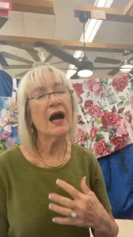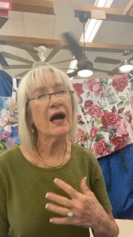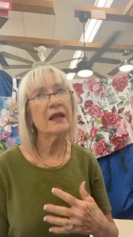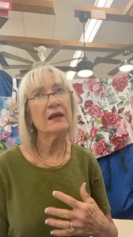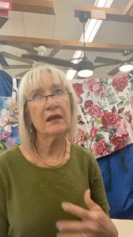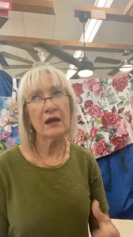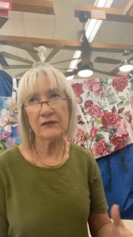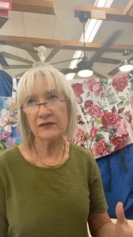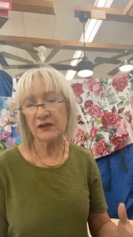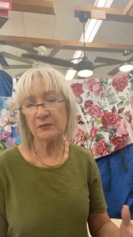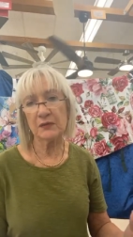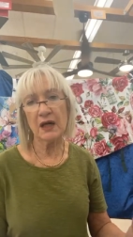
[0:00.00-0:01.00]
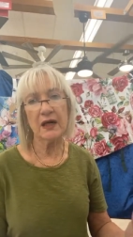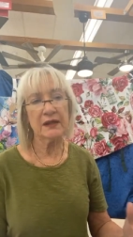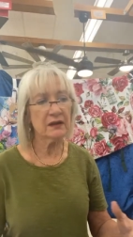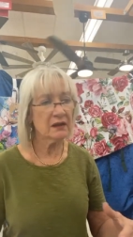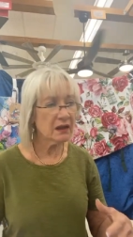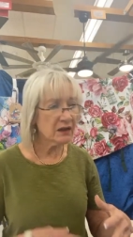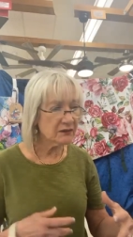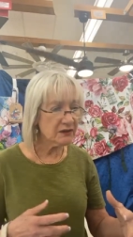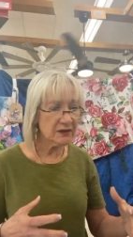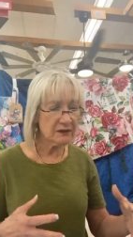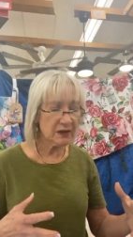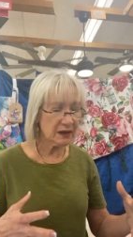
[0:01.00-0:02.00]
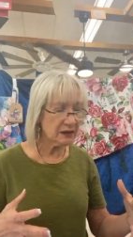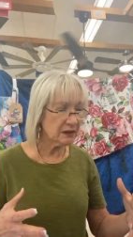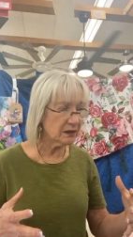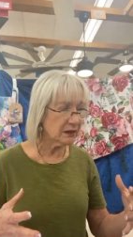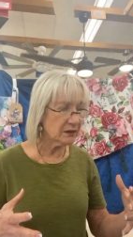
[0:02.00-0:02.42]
I loved them. I loved that.